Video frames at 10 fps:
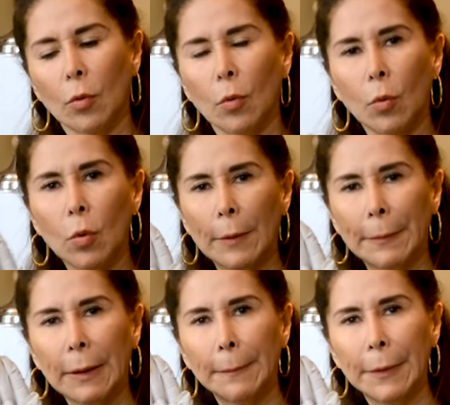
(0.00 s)
one
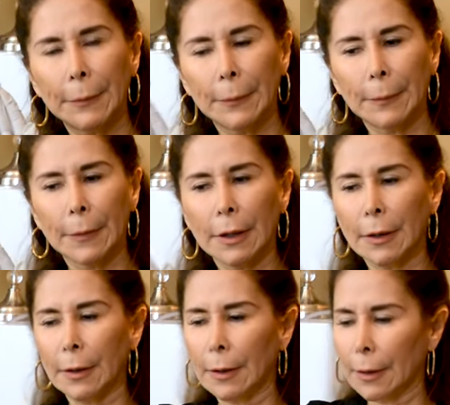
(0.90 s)
pump,
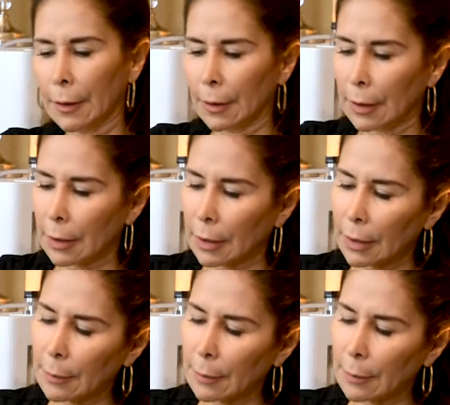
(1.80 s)
And